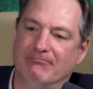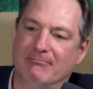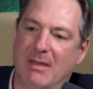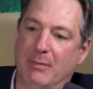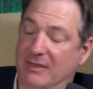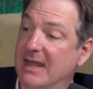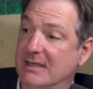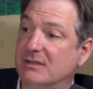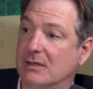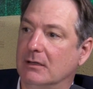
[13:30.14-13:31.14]
But that
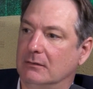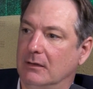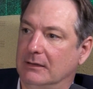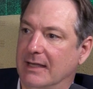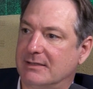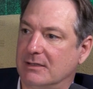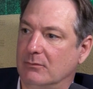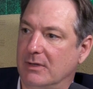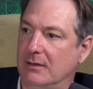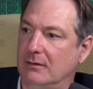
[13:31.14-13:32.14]
is a lesson
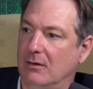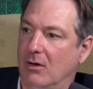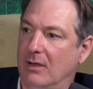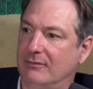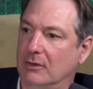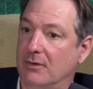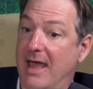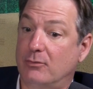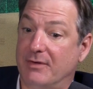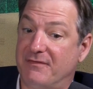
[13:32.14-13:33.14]
we all have to learn, how
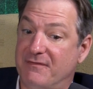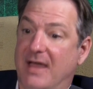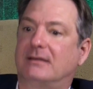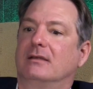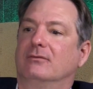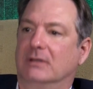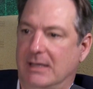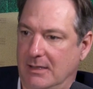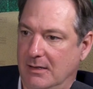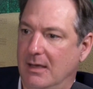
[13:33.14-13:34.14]
to effectively
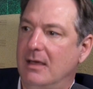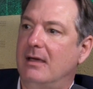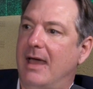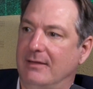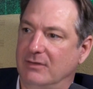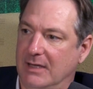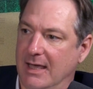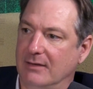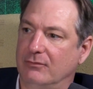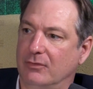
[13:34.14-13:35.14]
advocate
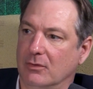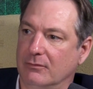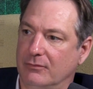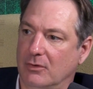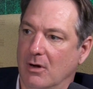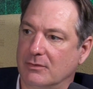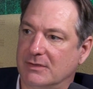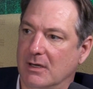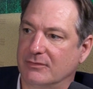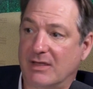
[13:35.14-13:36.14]
for
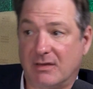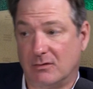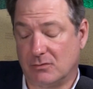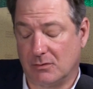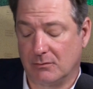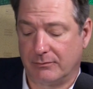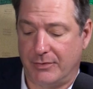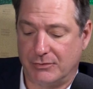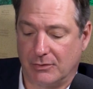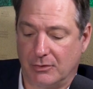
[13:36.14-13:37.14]
ourselves. I think those are
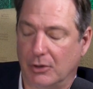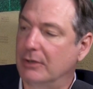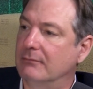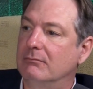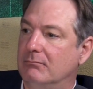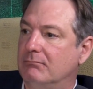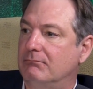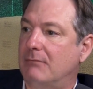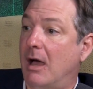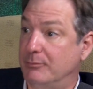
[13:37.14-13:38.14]
good
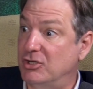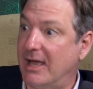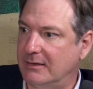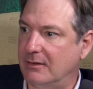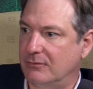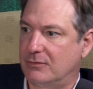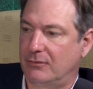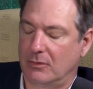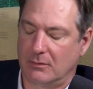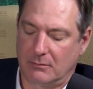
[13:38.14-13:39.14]
objectives
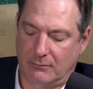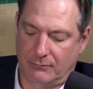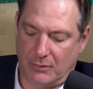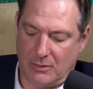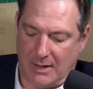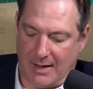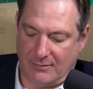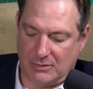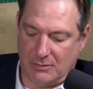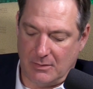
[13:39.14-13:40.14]
for you to have as you